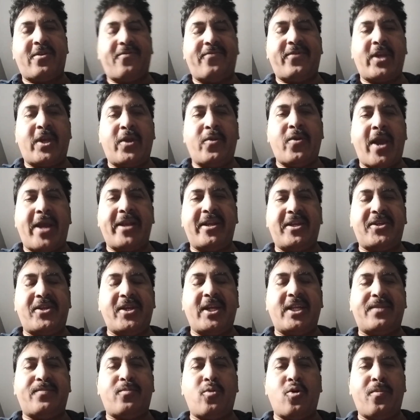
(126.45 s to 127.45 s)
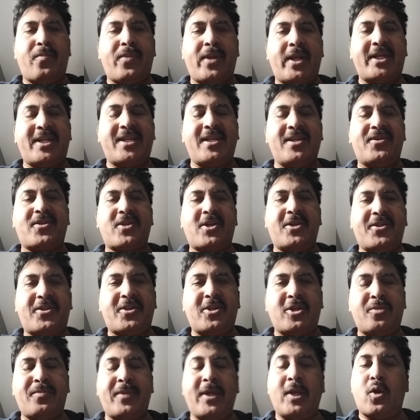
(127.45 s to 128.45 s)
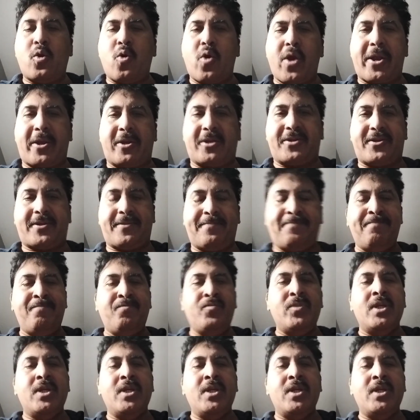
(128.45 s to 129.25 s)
of the United States population is considered to be lawyers.